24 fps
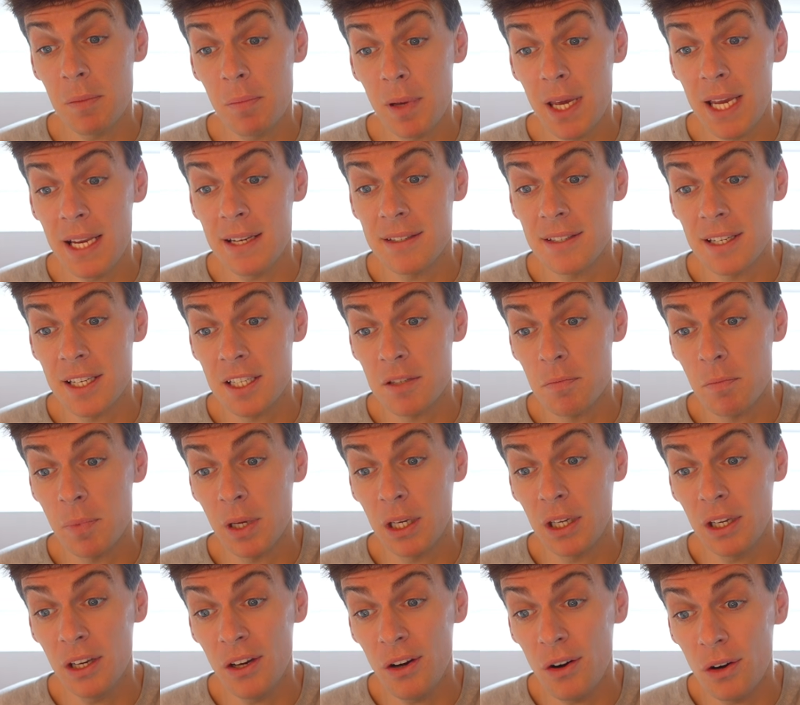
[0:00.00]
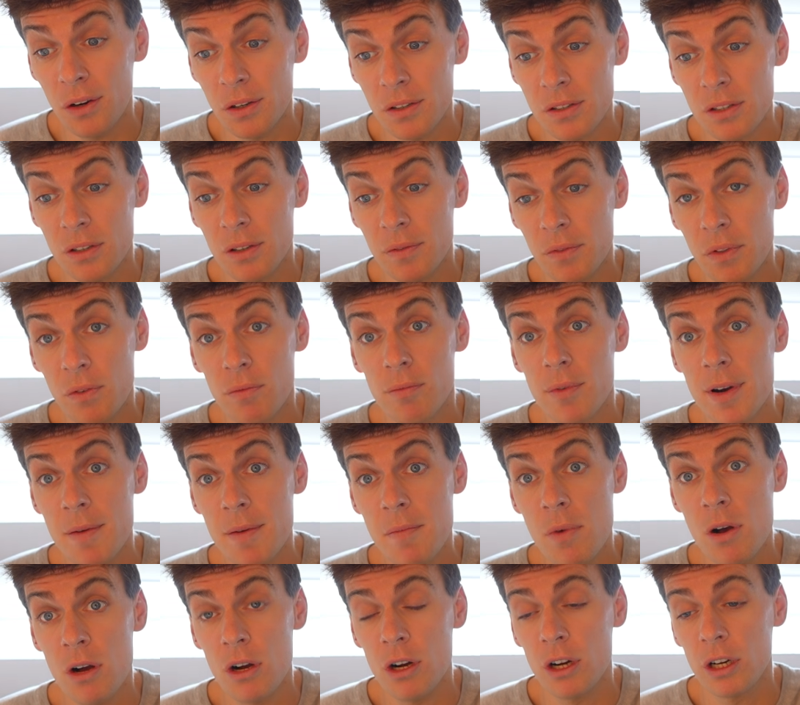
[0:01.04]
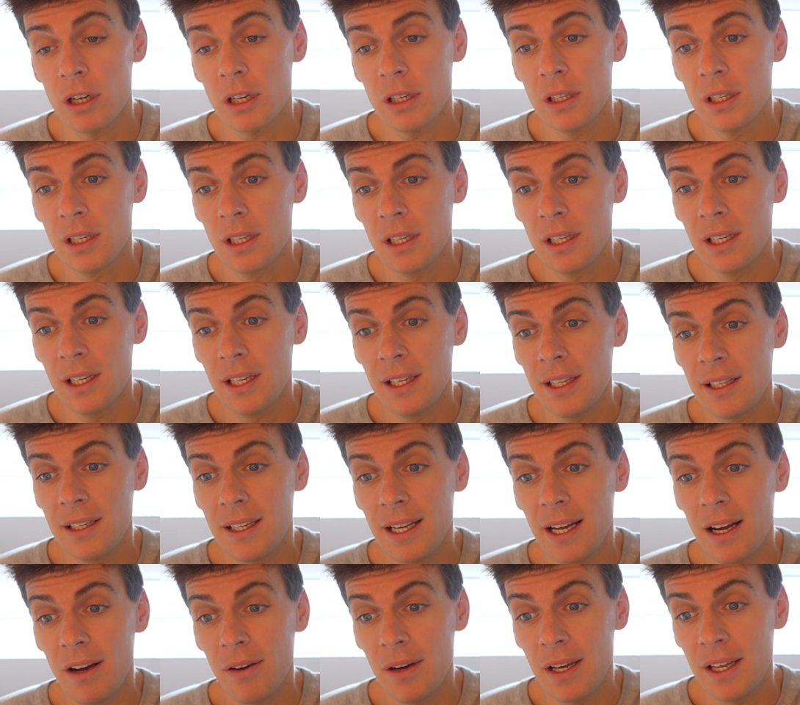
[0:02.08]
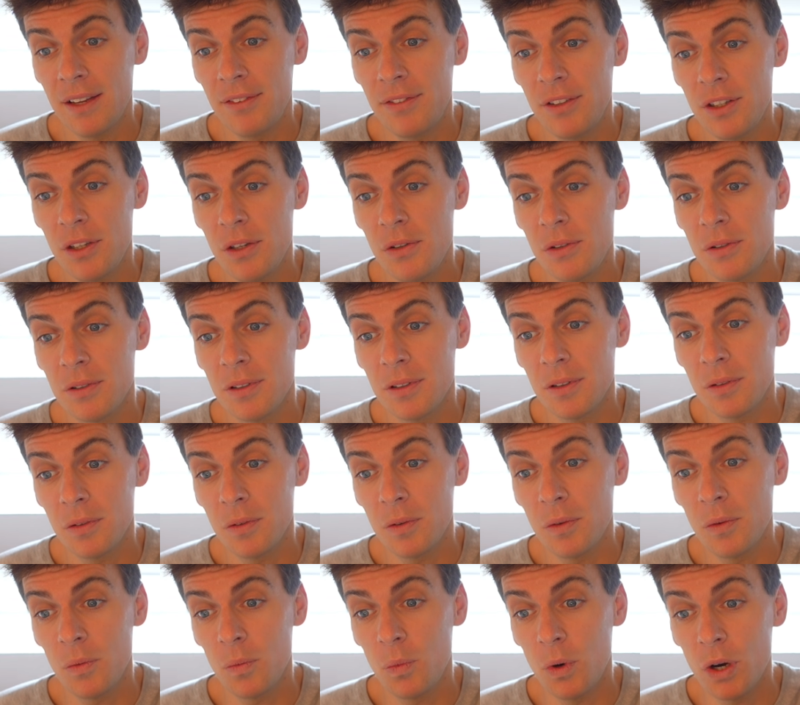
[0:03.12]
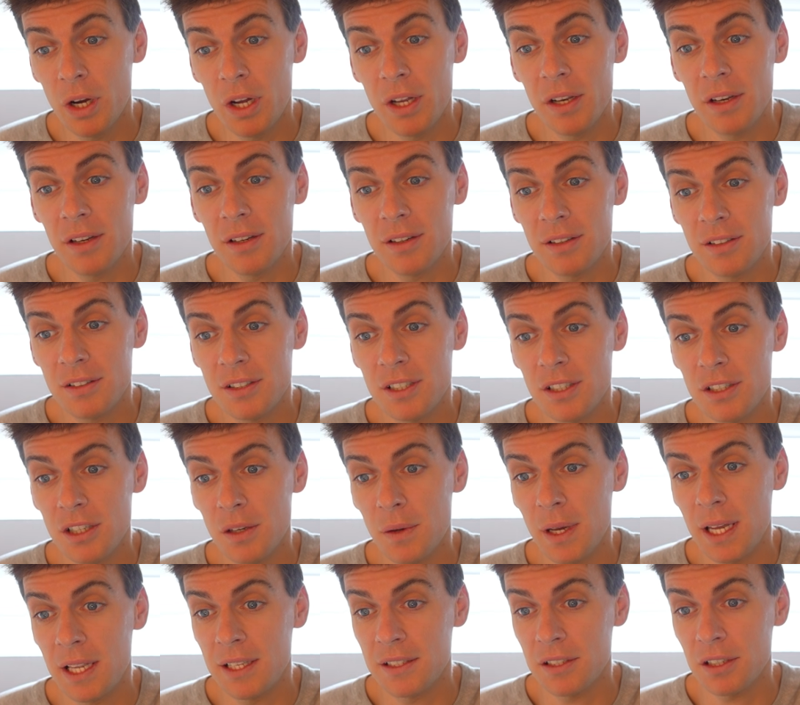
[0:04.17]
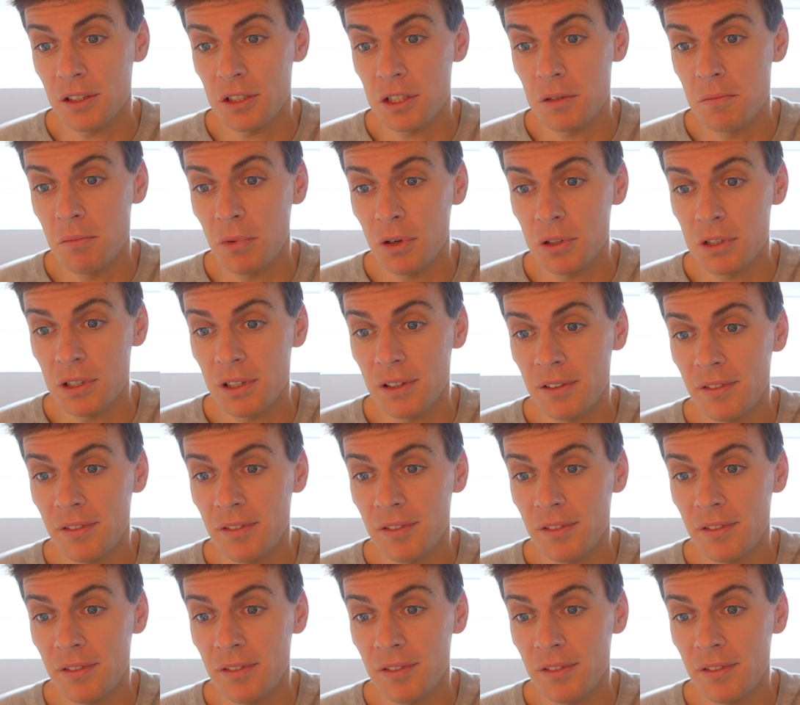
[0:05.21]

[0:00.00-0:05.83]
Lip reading: pieces because of the rim hook. Now, if you weren't to do it in such a modular